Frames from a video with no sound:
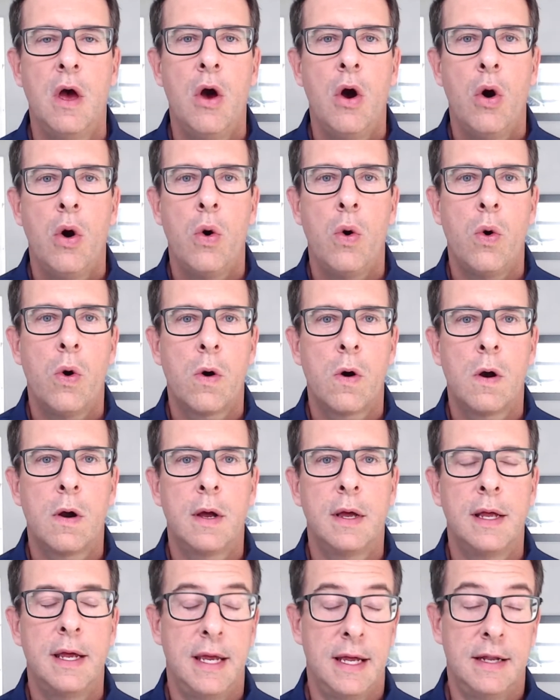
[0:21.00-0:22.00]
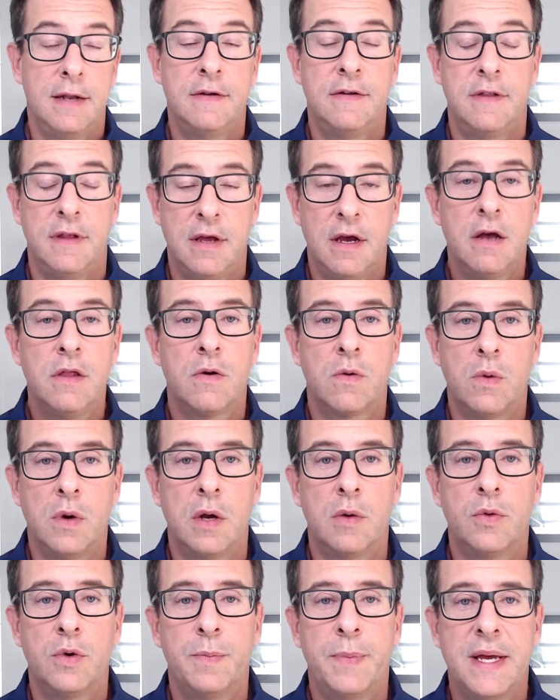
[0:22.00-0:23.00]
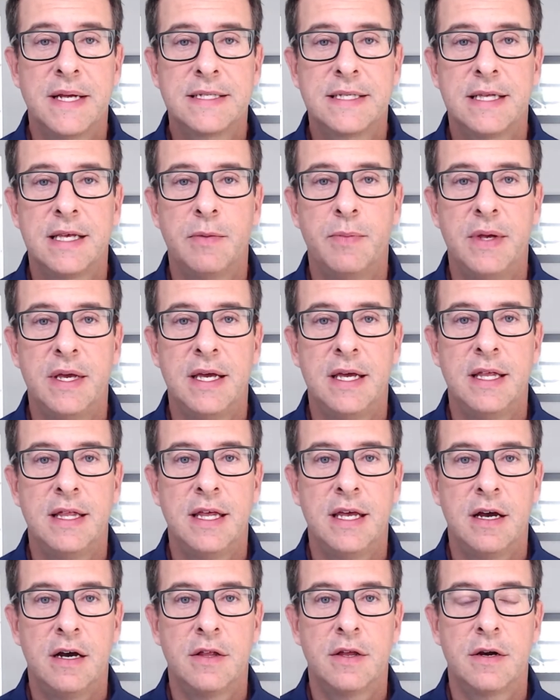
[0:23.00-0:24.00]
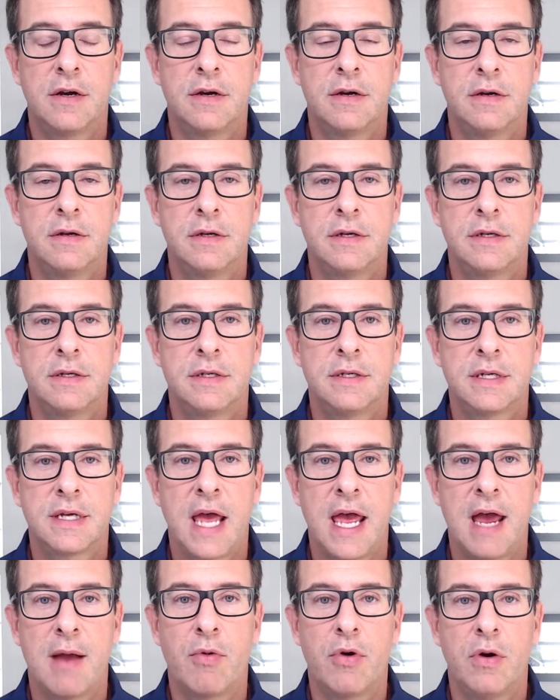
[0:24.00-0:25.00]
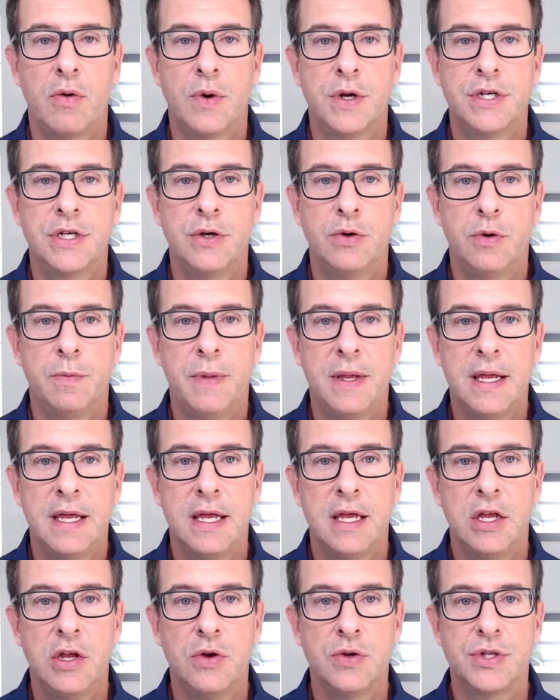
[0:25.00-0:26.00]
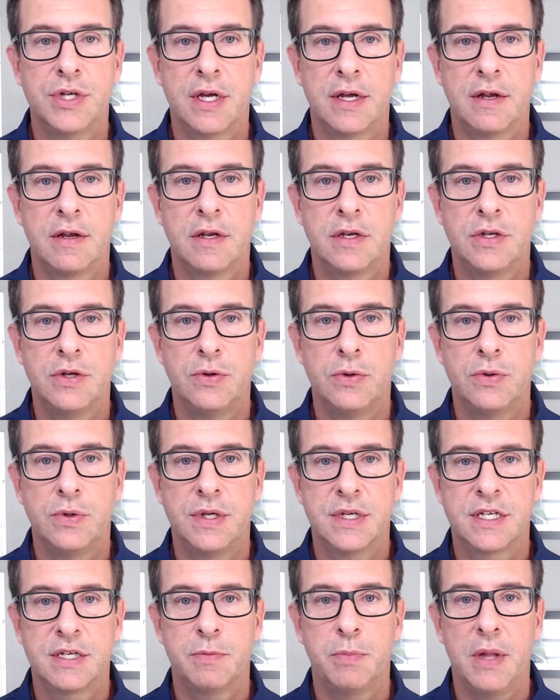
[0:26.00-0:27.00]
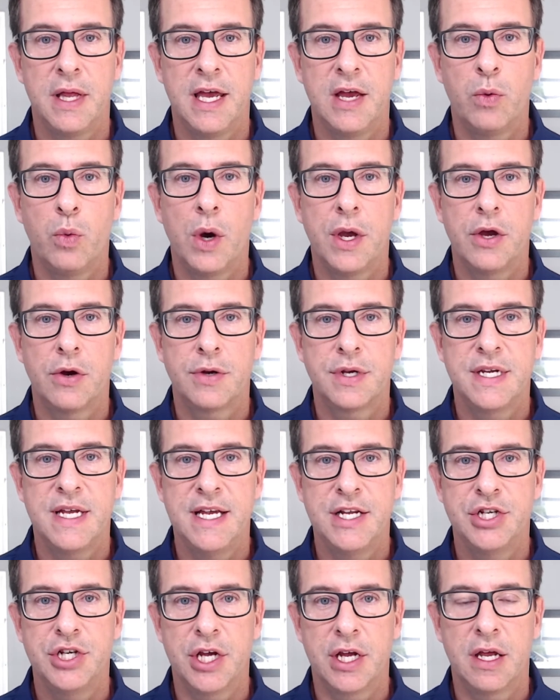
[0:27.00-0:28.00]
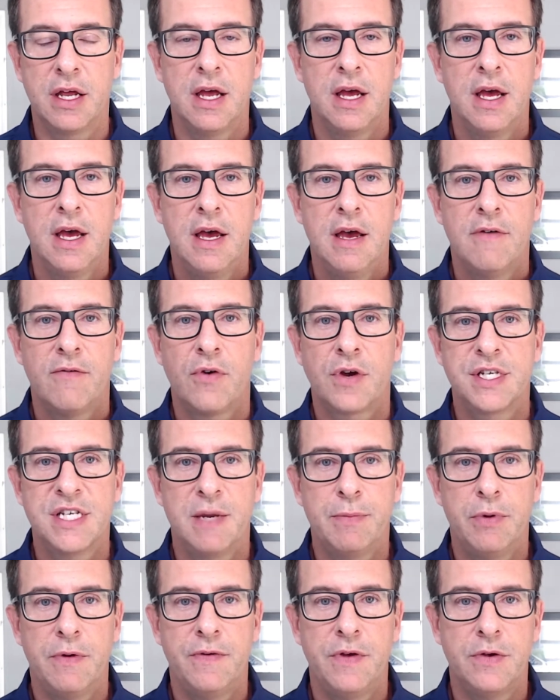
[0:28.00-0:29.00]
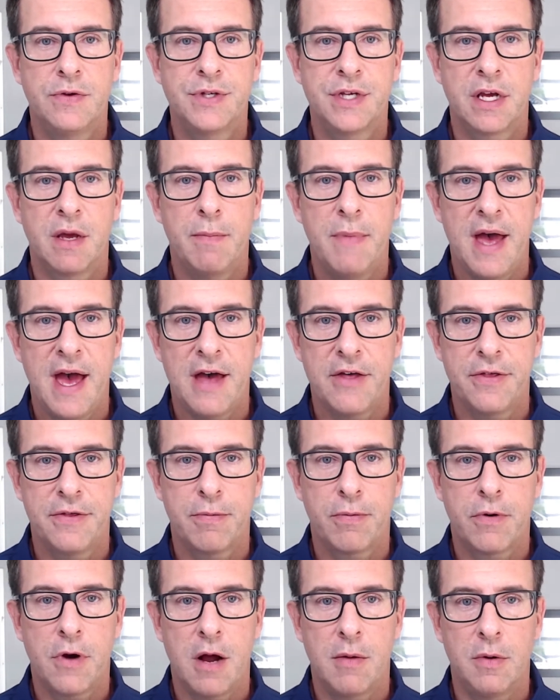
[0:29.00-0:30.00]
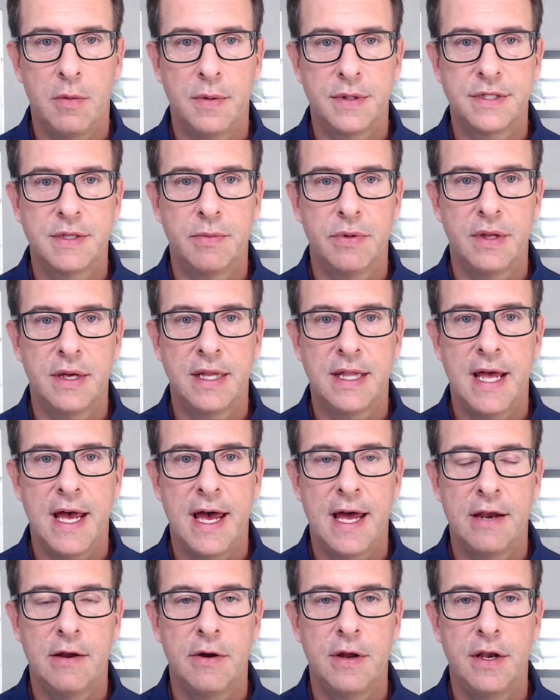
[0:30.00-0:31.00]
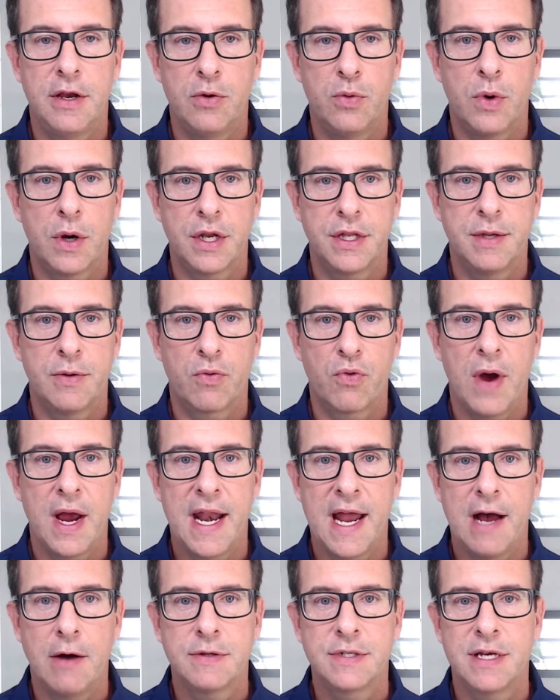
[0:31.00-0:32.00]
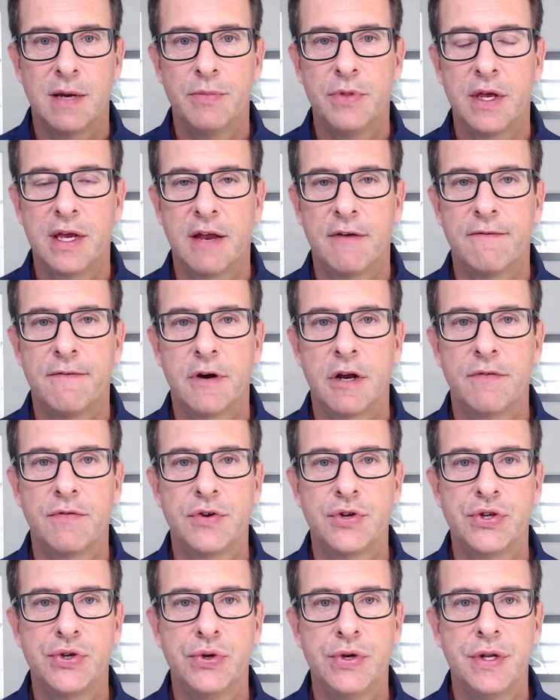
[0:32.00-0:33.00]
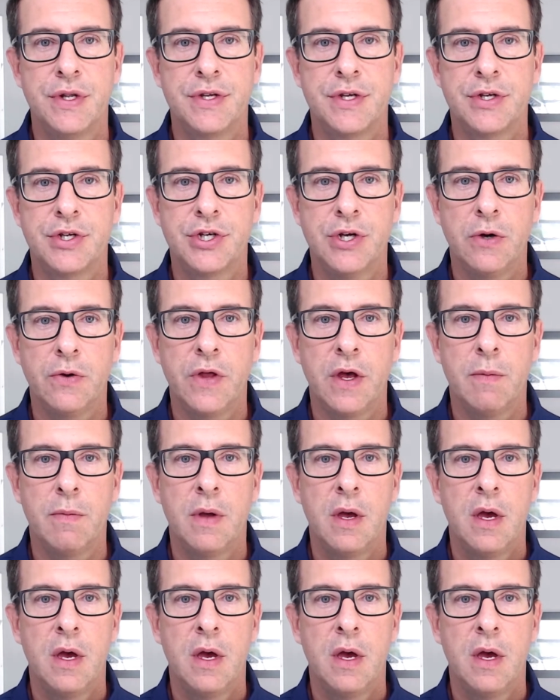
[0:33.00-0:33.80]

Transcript: and the other one would basically be the other camera which you would be using to display what you're teaching. For example, if you're using a math problem or something like that and you wanted to write out something in front of your students and show them,